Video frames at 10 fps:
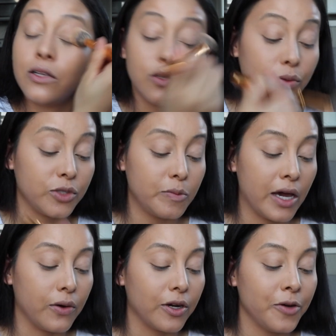loose
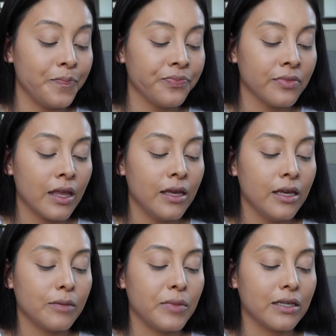powder
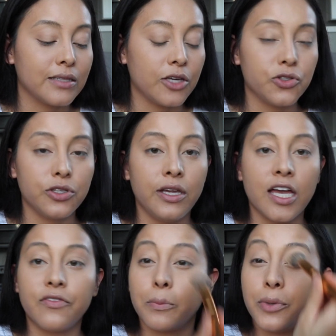because I usually
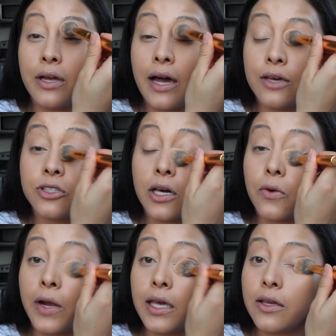never put
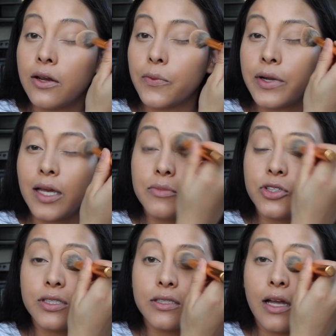eyeshadow right here when I'm
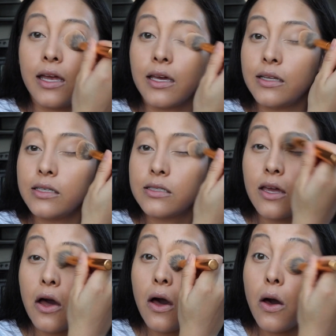just like, let's
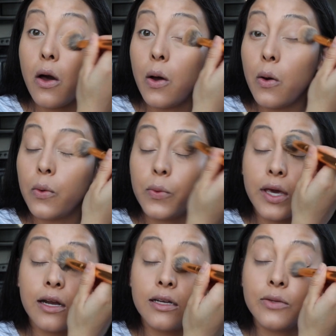go, we
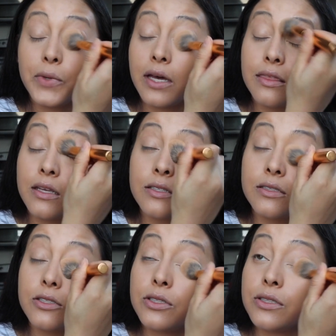got
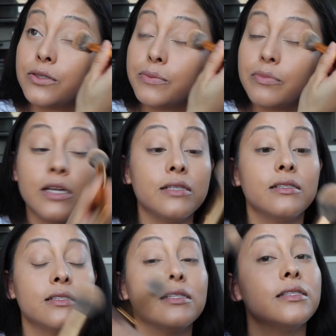things to do,
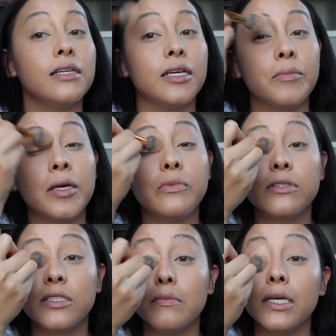places to see,
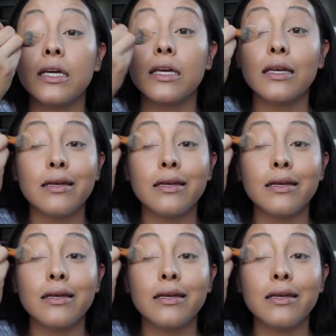people to meet.